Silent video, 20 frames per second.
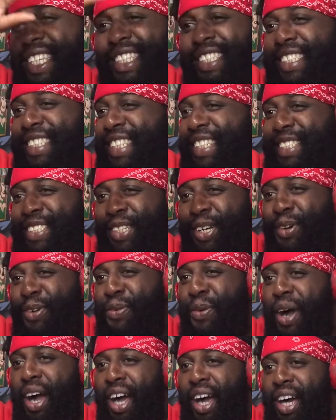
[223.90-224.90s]
It's just so
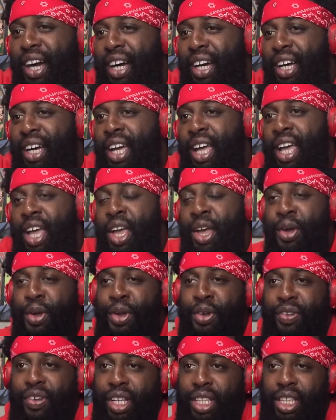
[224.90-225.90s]
wild.
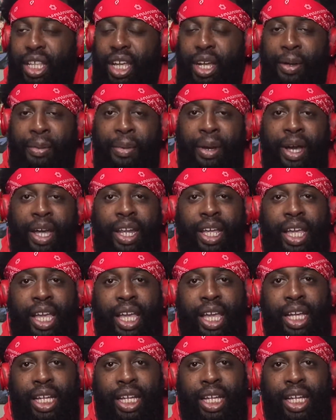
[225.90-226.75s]
You really think about it.